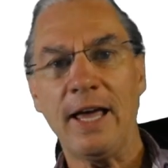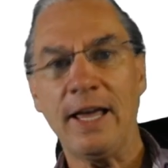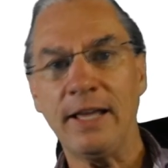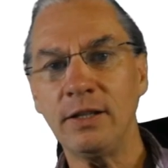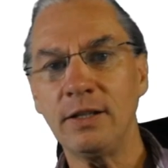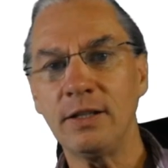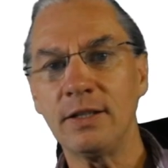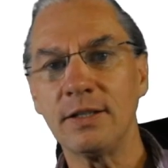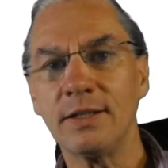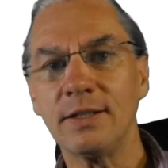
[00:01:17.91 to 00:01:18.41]

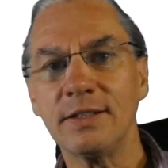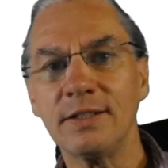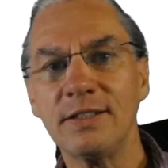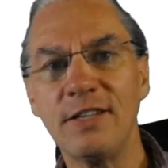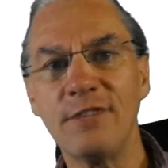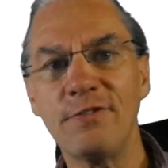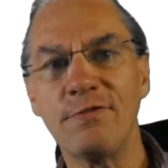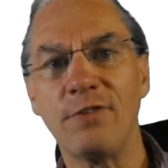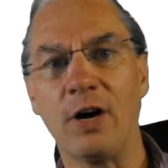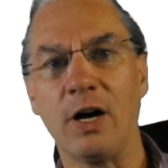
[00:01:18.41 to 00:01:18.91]
and
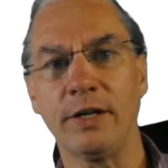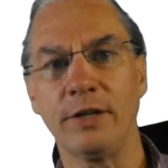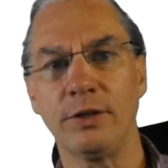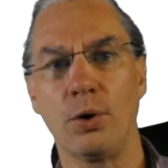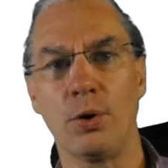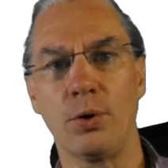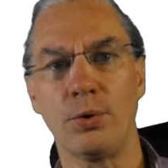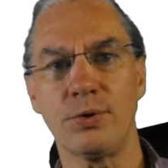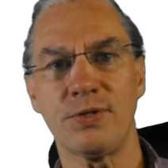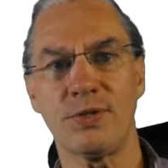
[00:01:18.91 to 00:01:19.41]

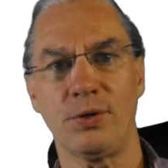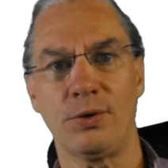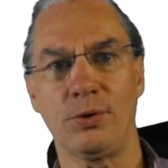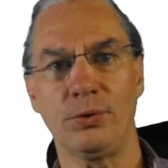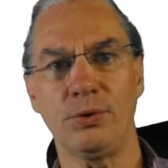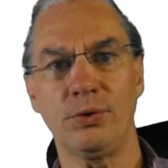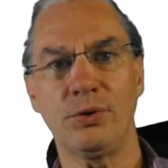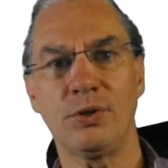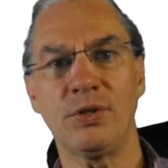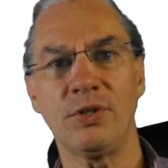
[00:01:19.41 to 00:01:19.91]
define
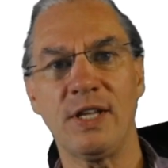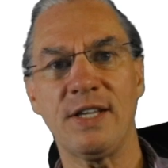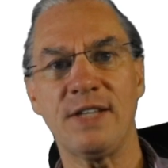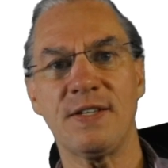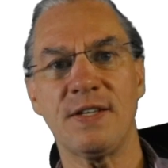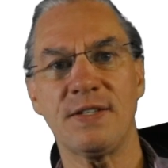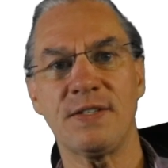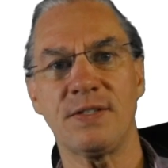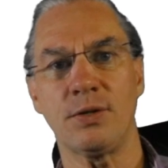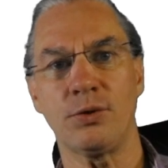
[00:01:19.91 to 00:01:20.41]
also the
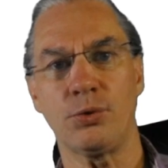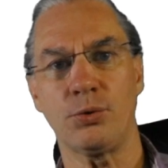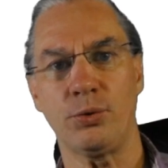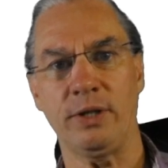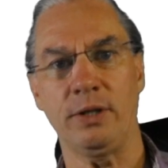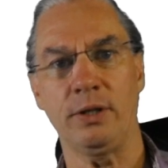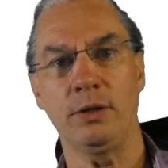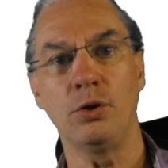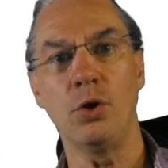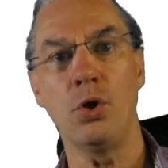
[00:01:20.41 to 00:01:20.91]

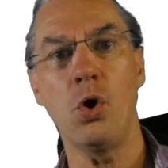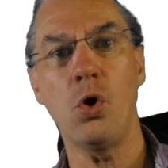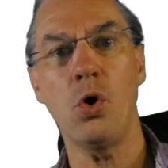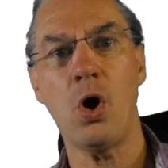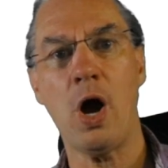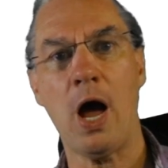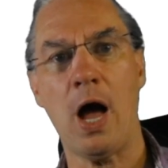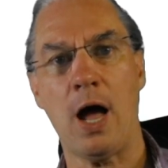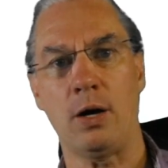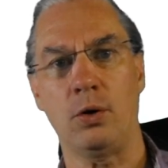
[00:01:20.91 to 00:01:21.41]
necessary
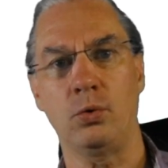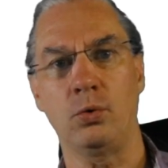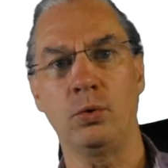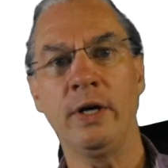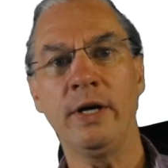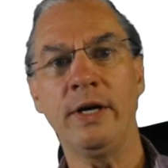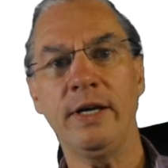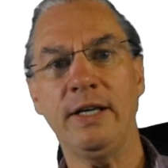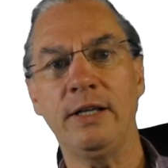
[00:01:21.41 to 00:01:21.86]
know-how